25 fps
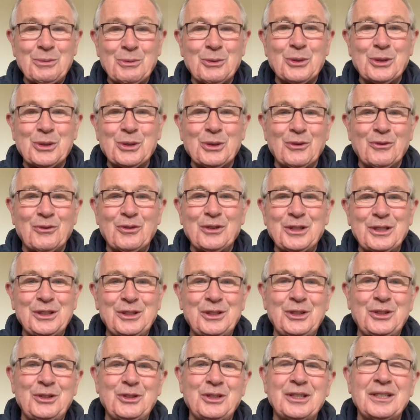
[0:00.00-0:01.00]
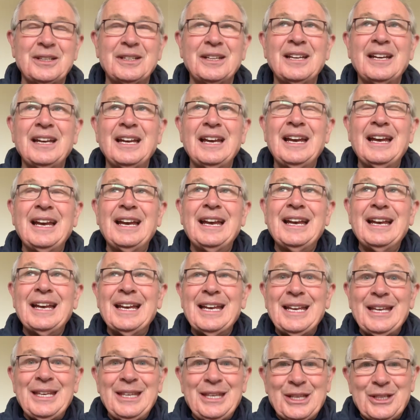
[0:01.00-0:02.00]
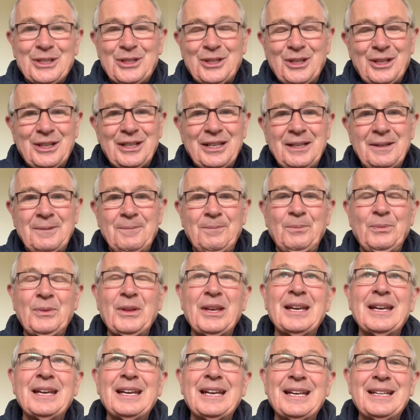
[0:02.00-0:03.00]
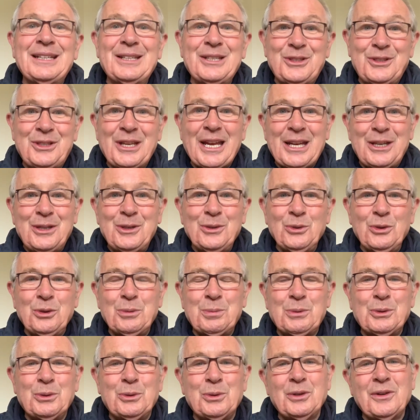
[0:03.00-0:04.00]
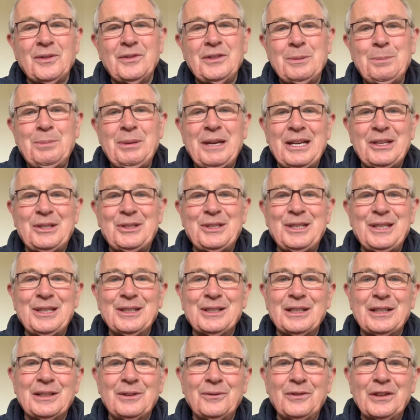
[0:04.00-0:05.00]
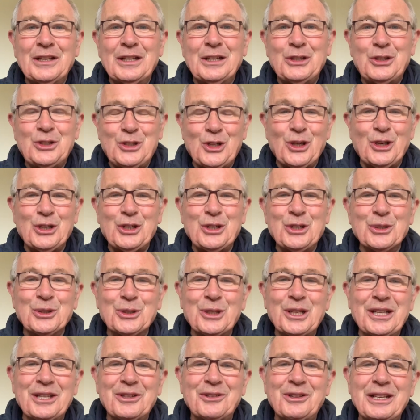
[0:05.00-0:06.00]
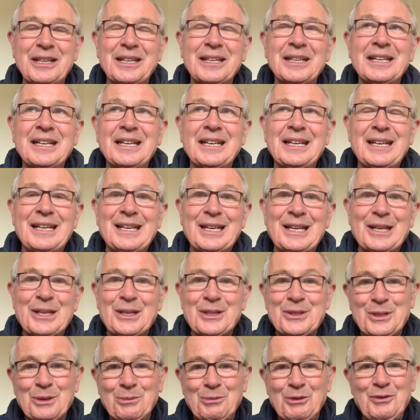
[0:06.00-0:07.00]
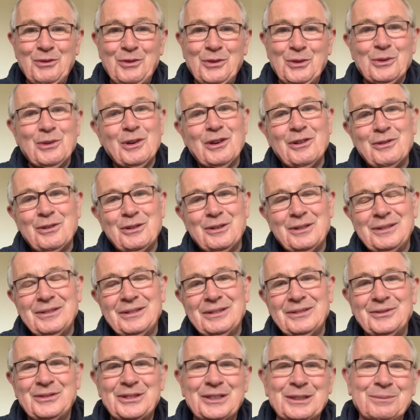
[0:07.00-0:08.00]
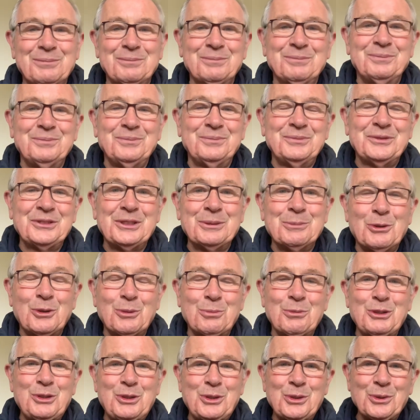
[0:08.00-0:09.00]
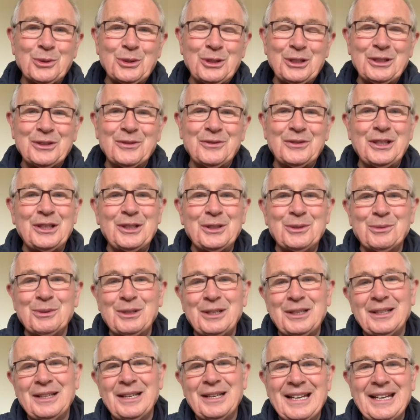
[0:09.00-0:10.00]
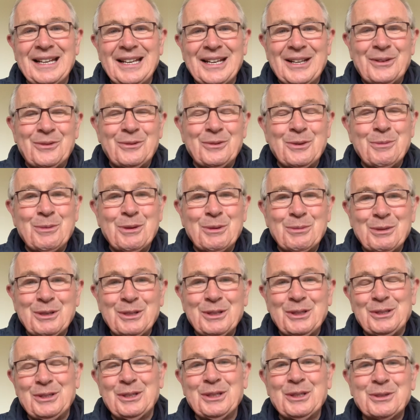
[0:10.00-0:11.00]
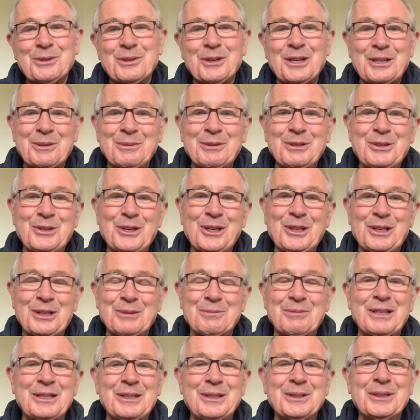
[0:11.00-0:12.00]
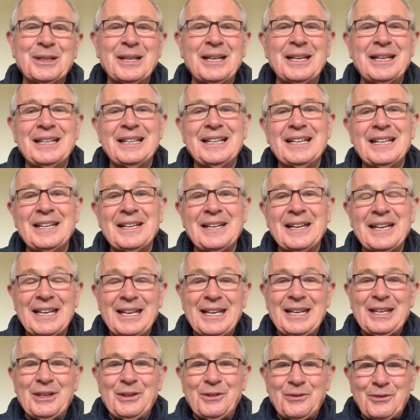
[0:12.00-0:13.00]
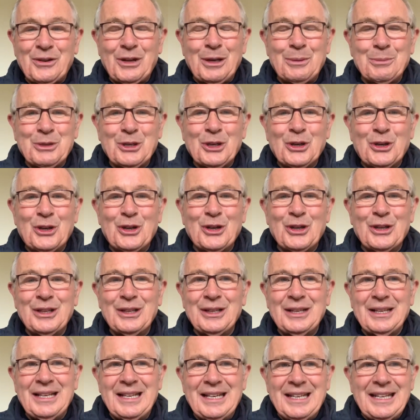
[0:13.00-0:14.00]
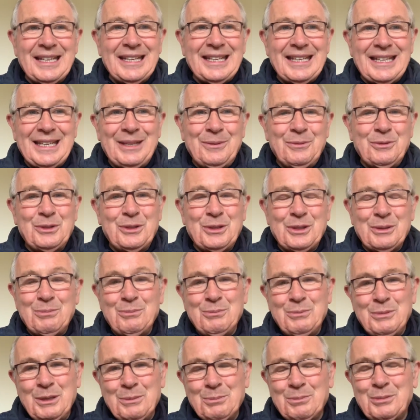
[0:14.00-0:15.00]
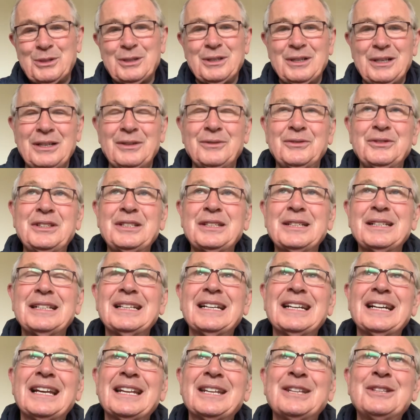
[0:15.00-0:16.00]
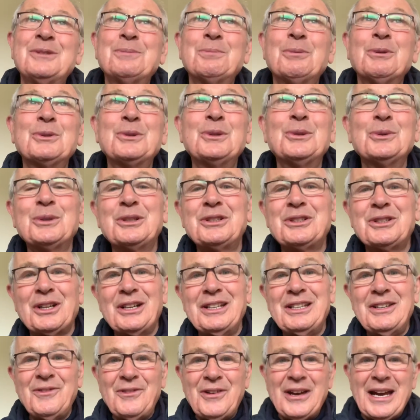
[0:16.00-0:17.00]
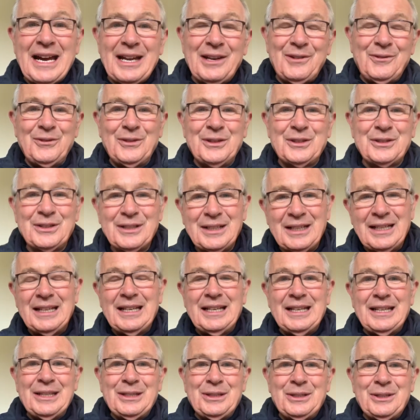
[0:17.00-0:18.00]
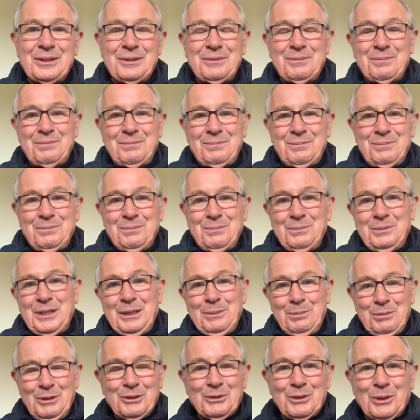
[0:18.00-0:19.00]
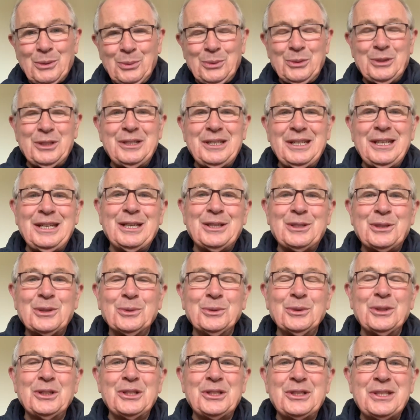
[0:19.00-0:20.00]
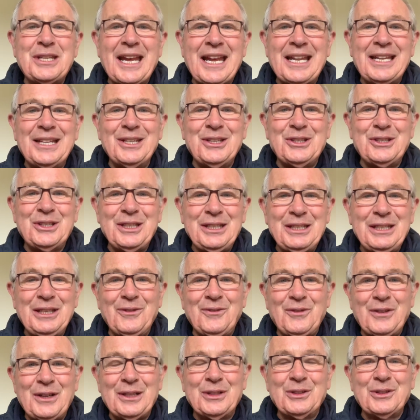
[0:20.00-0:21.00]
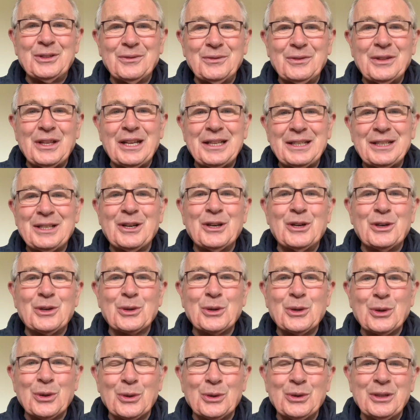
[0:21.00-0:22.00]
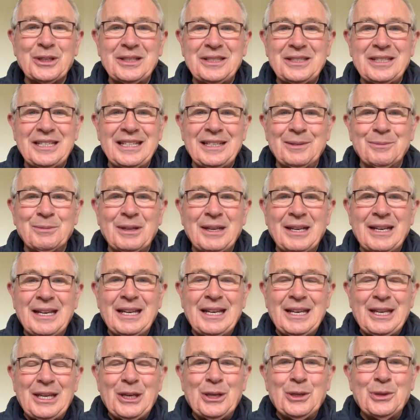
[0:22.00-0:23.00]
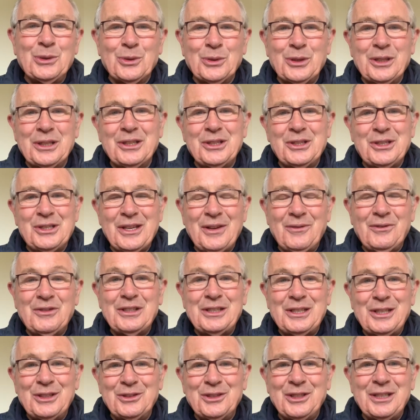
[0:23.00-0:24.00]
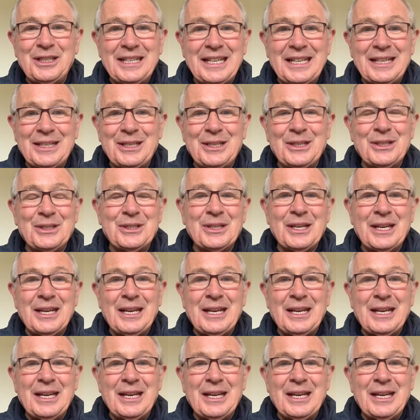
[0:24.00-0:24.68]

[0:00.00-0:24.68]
down for decision. Yesterday, the sad news broke of the passing of Seanie O Leary. Some of you from the more mature end of things will remember this incredible gentleman. It's from Youghal. He was a member of the, and I suppose, look, it's kind of hard for people around today to understand the significance of that Cork hurling team, in the 70s and 80s.